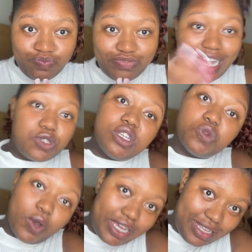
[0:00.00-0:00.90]
That's
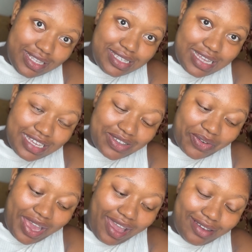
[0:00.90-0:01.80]
what's working these days, okay?